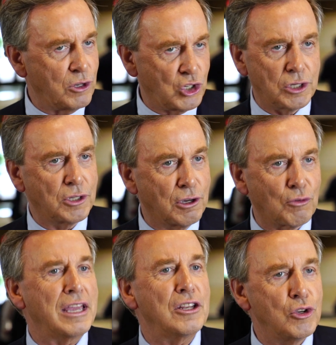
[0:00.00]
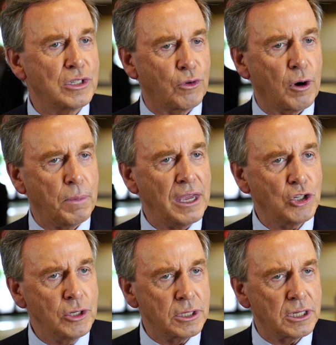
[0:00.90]
which is great news for our
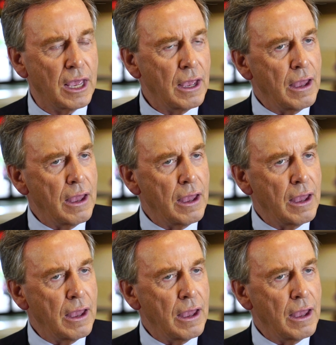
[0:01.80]
patients